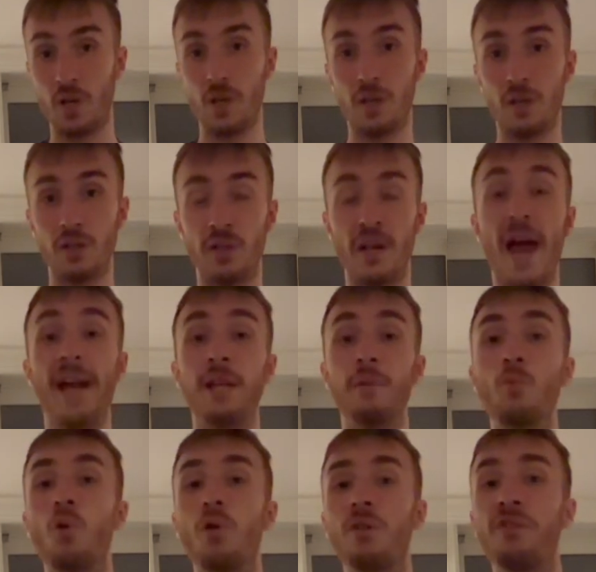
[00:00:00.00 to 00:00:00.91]
You're adding
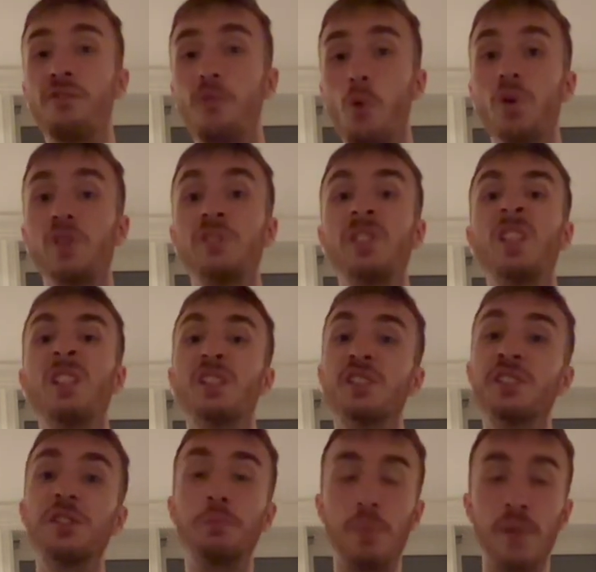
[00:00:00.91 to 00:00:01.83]
more force to the
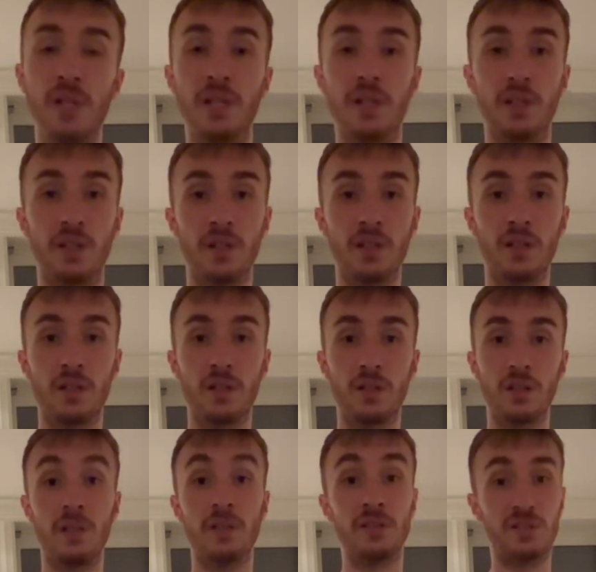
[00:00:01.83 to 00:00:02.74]
spin
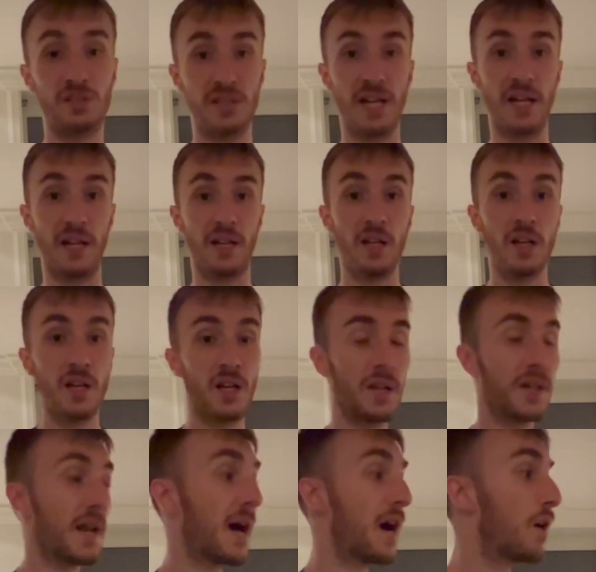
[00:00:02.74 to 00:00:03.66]
instead.
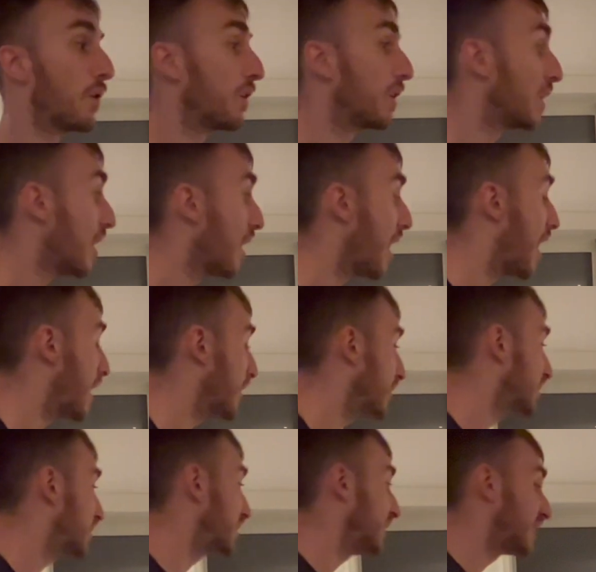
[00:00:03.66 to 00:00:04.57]
Now,
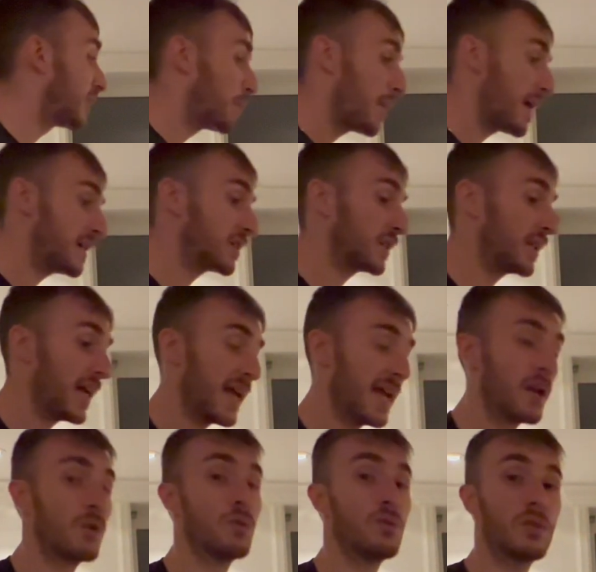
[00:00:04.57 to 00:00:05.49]
obviously it depends on the
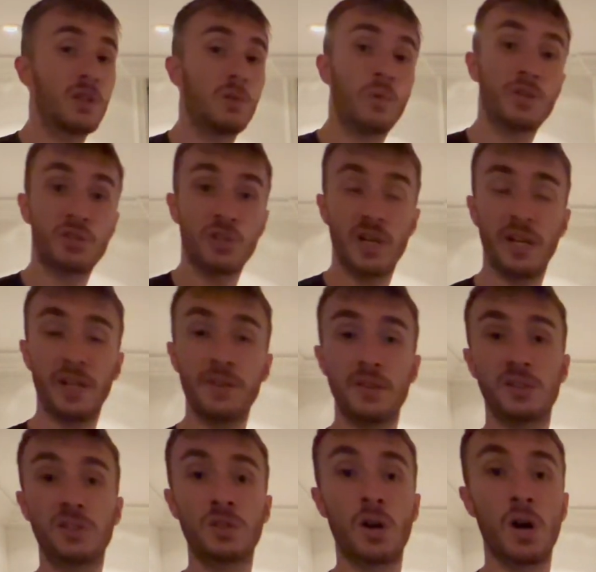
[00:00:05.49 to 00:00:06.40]
angle in which you're hitting
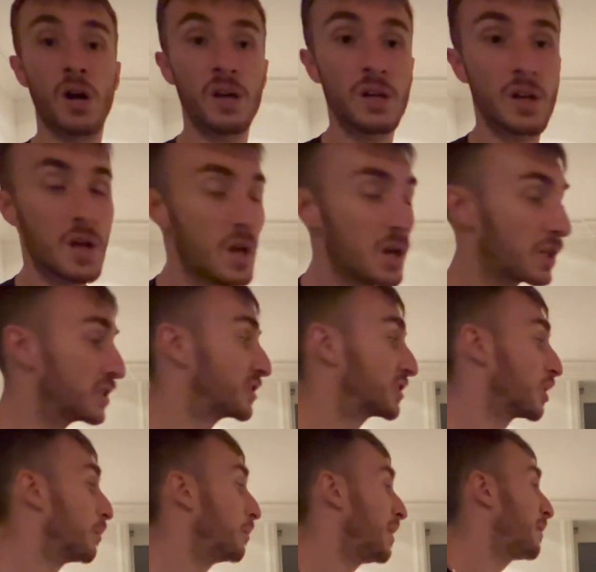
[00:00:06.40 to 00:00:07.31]
this cut, because
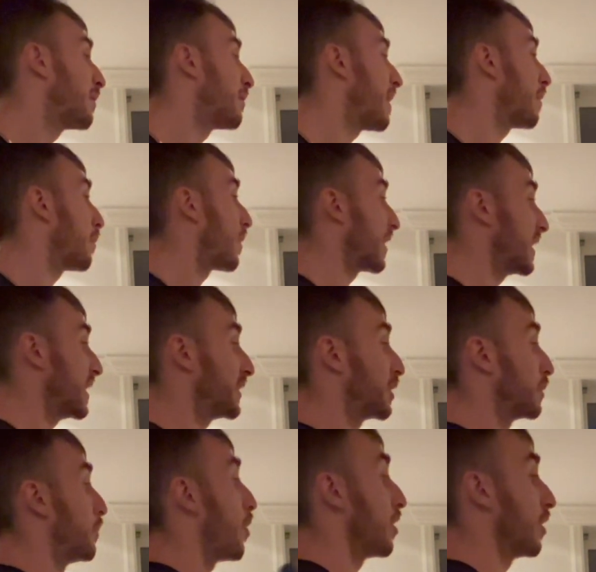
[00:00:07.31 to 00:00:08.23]
some people might want to hit the
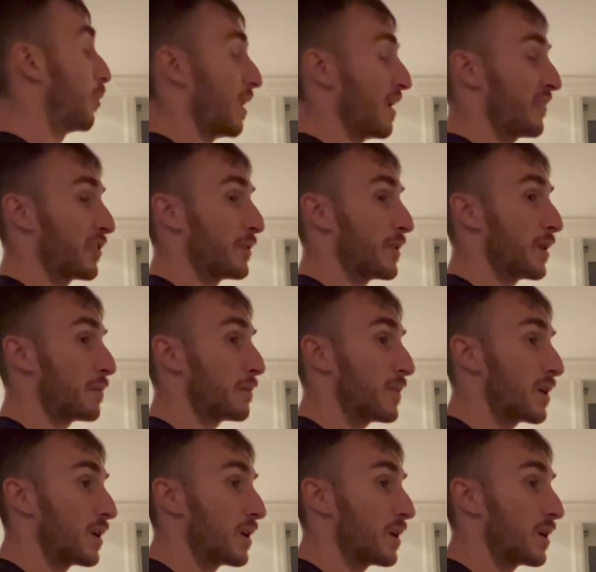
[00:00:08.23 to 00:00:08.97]
ball away from them